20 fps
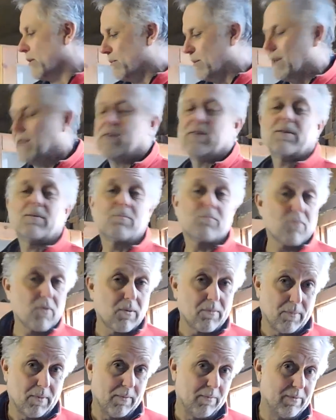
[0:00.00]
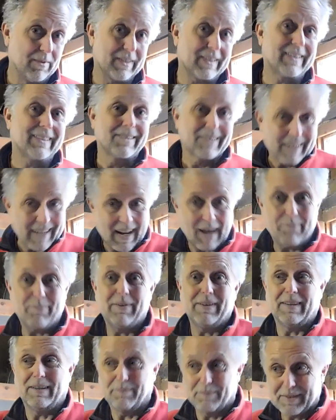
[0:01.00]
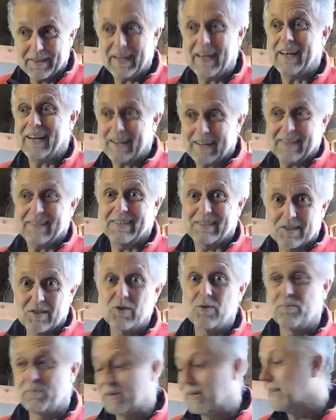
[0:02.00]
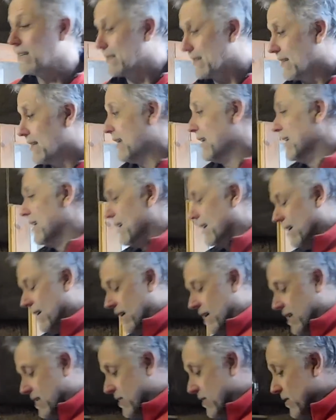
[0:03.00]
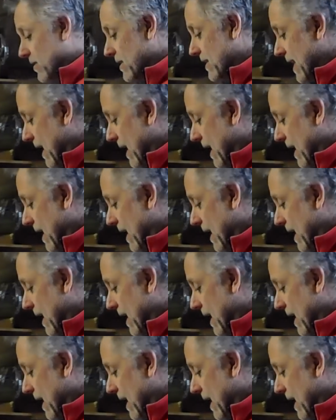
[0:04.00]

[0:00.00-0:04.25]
on me that the problem was clamping them together. Stupidity. As long as